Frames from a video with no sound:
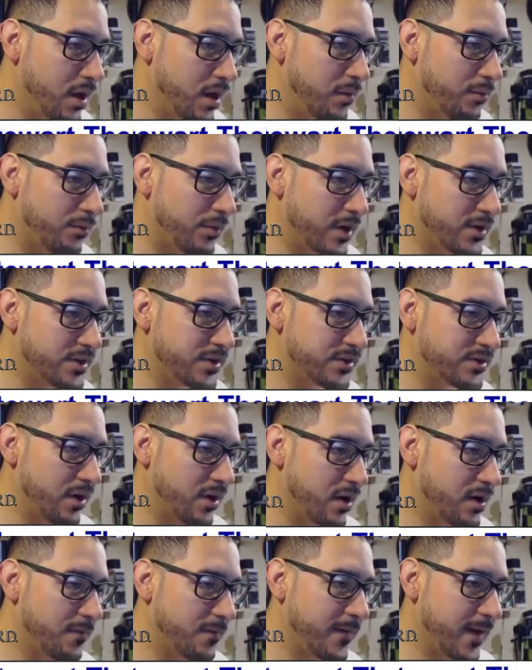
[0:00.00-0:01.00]
precious
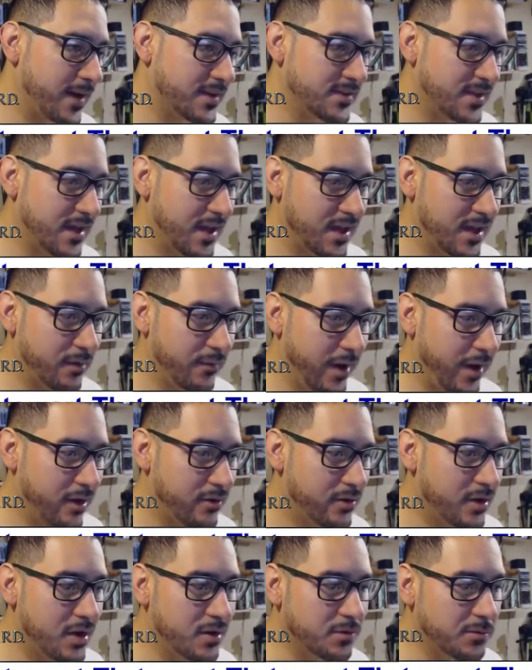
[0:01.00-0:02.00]
artifacts lying about,
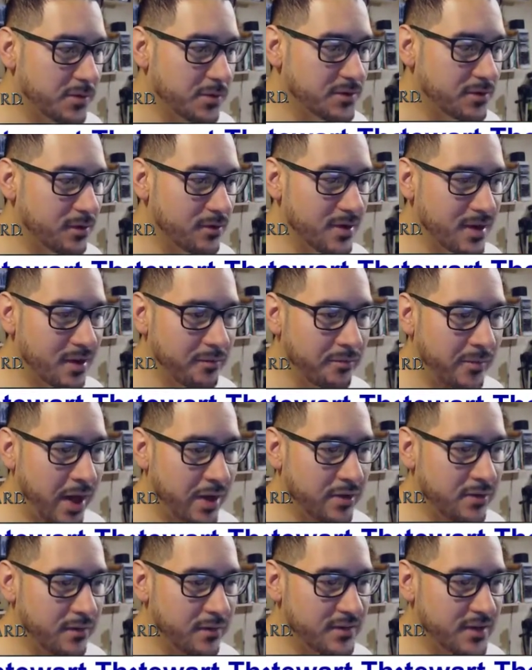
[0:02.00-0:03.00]
'twas only a
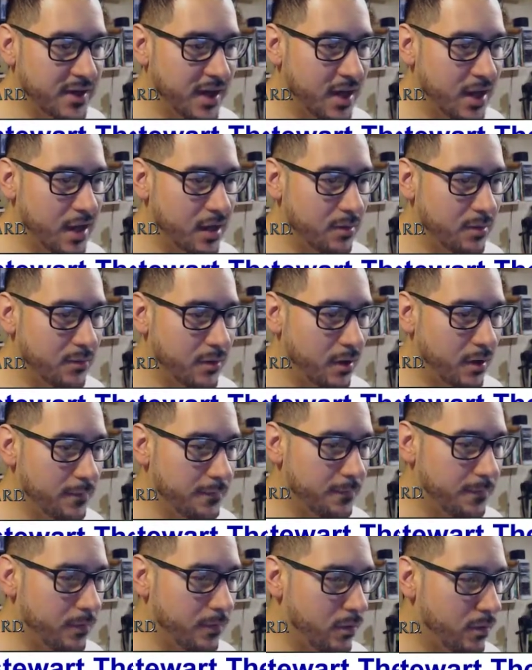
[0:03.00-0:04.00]
matter of time
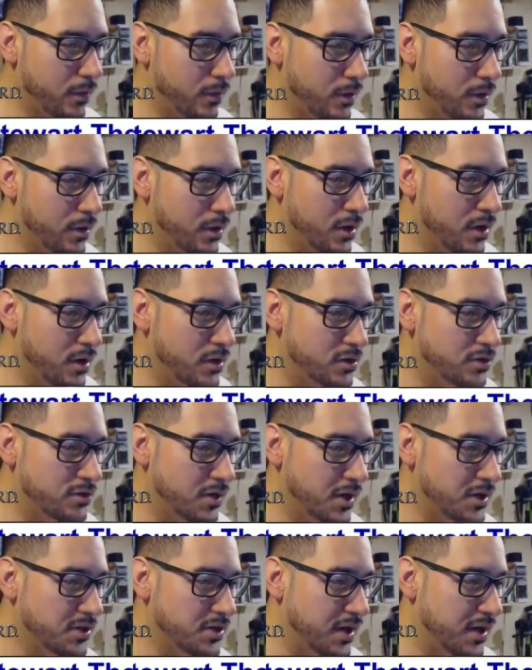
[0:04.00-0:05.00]
afore
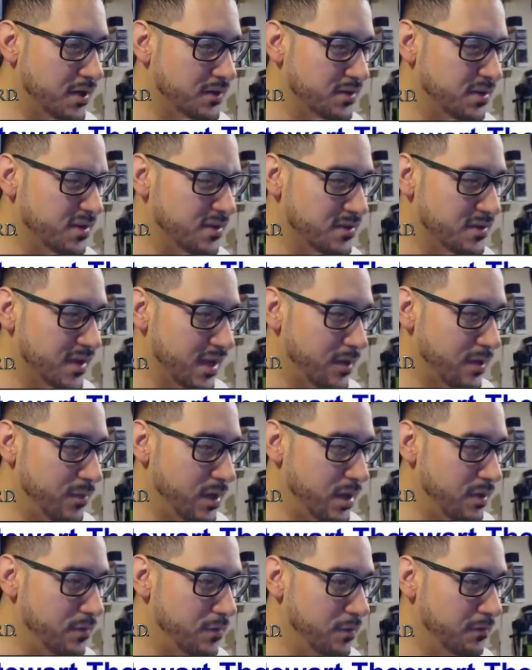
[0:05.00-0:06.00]
treasure hunters like me
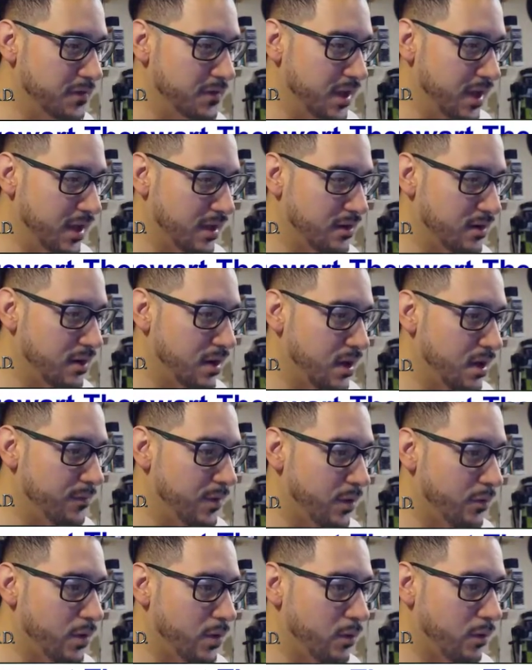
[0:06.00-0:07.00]
moved in, but
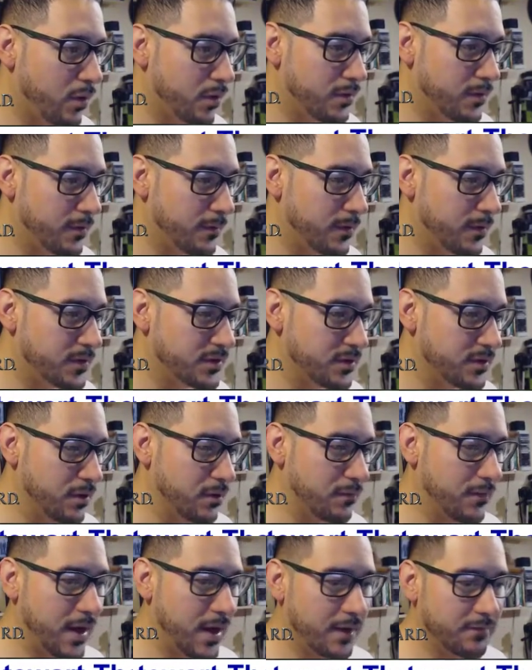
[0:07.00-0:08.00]
we weren't the first to
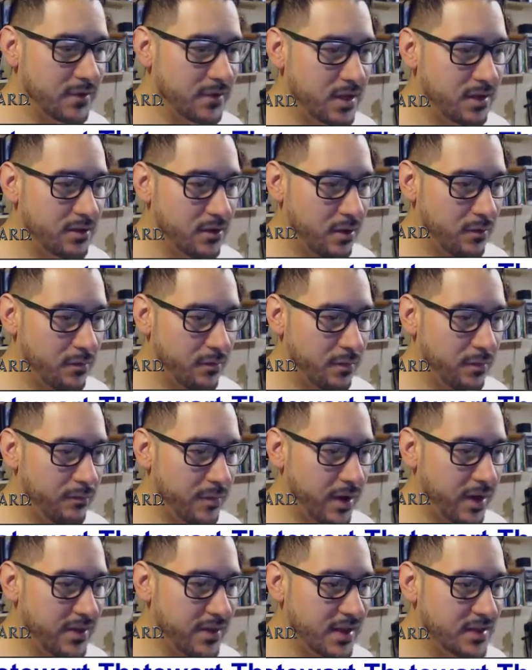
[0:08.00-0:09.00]
arrive neither.
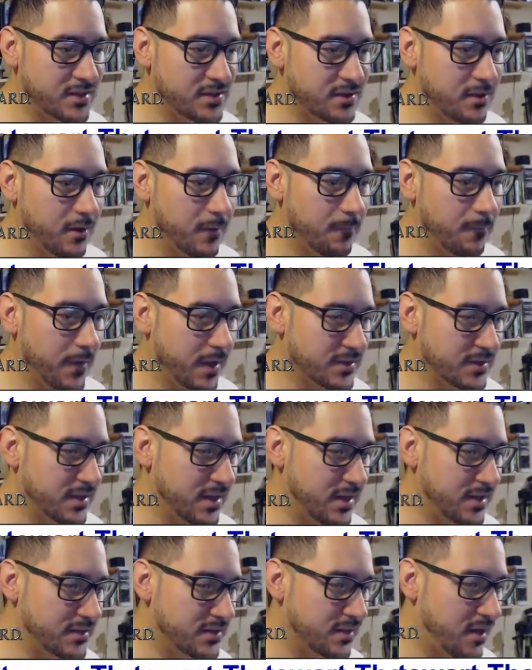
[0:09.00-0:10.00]
By then Slowfix and
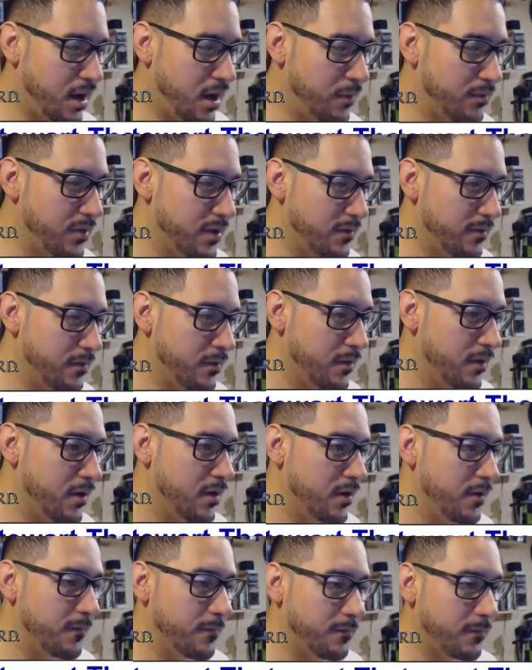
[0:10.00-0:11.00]
his gobby
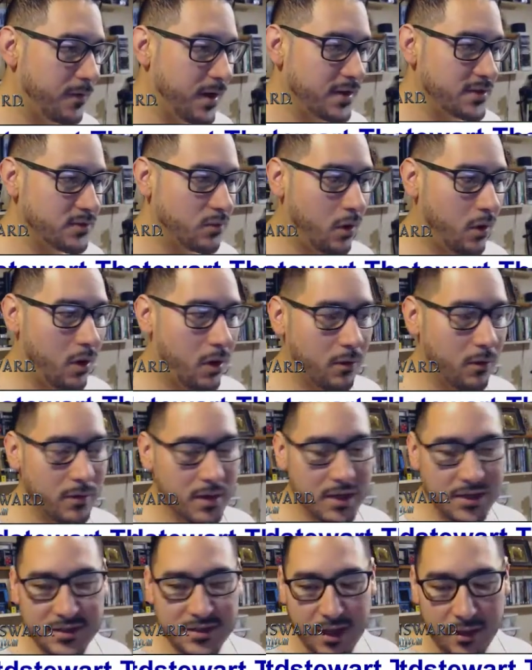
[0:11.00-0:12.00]
friends were already
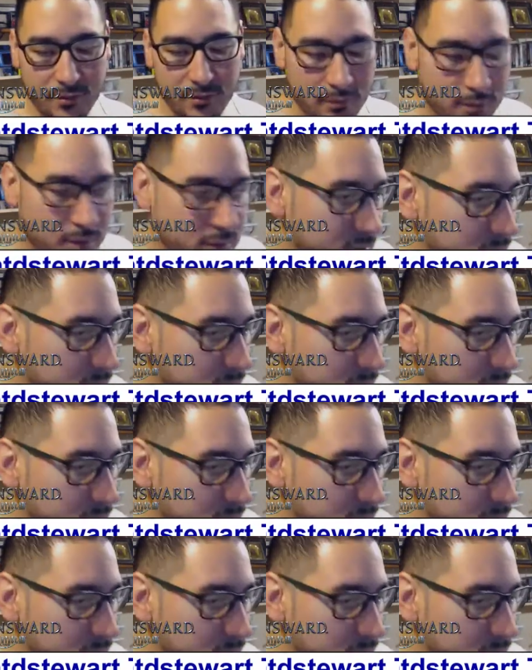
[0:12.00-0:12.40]
settled.